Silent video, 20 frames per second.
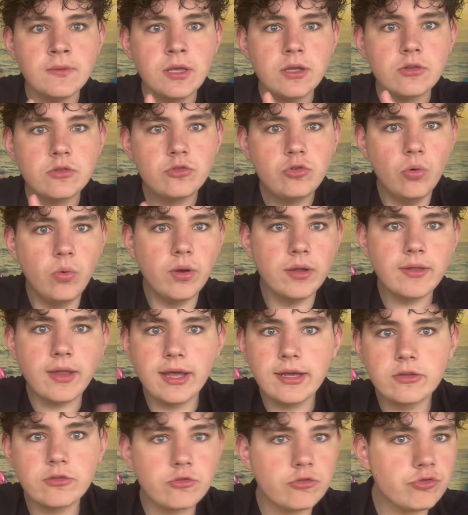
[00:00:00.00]
doing,
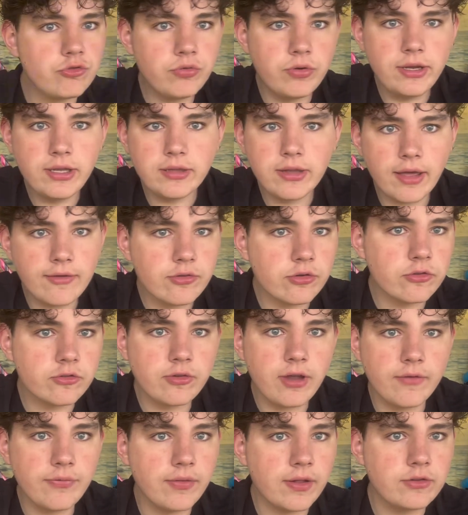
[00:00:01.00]
like, street level
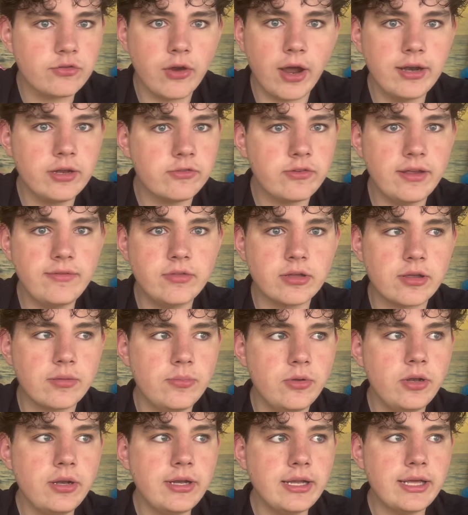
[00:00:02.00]
stuff, like, trying to save the
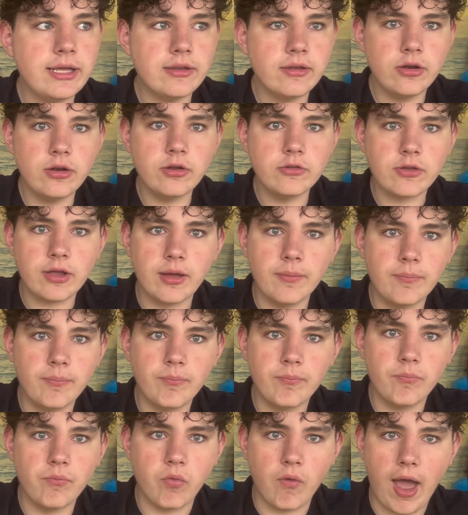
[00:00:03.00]
community, and they're just, like, a
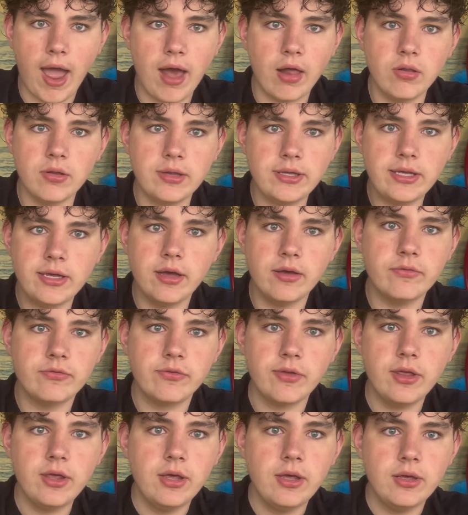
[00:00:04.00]
rally
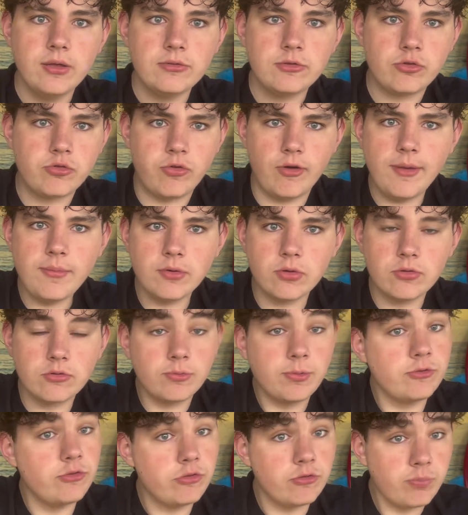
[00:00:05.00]
of criminals,
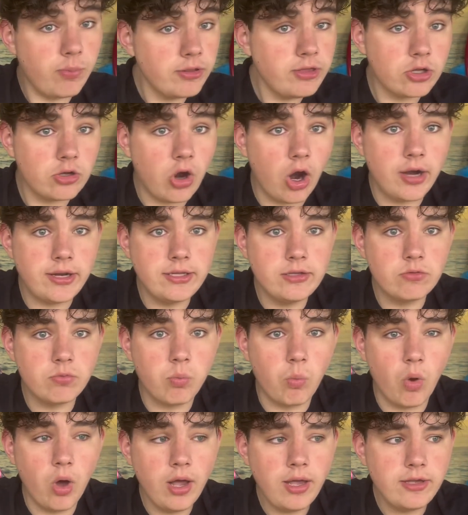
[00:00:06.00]
which is what the Guardians
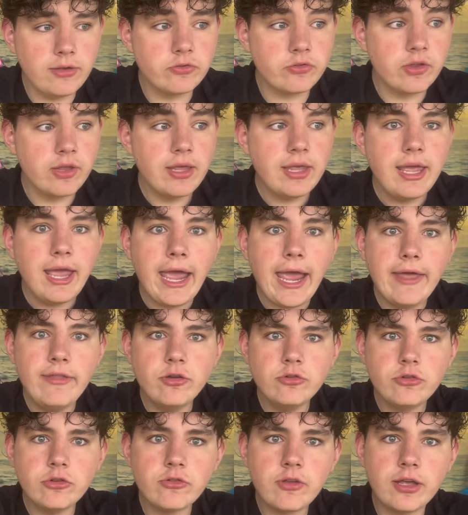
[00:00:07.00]
was, and
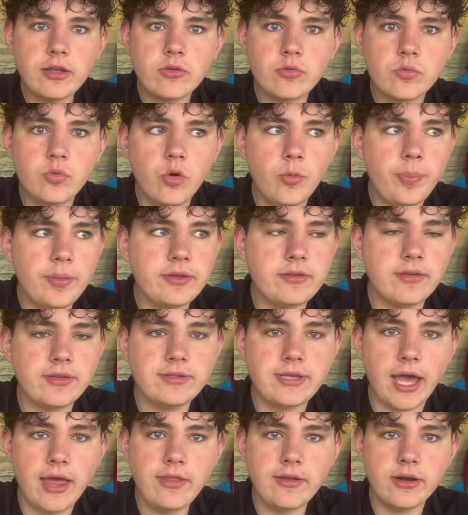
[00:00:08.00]
they're just, like, grouping
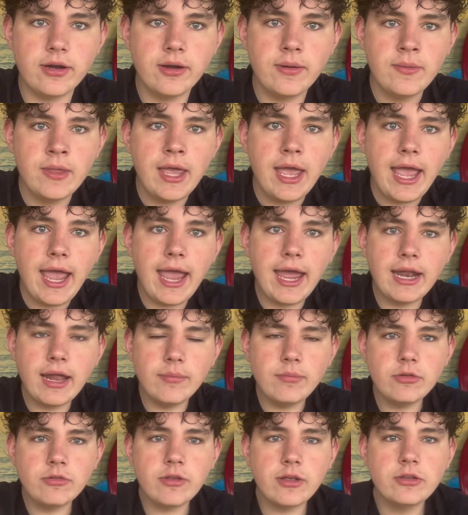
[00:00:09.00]
together, and
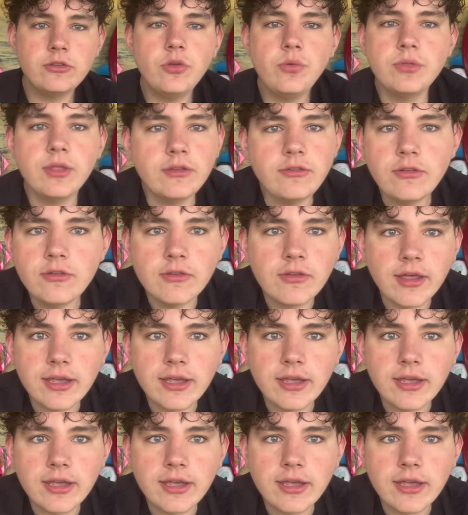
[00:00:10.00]
I'm just like, dude, this is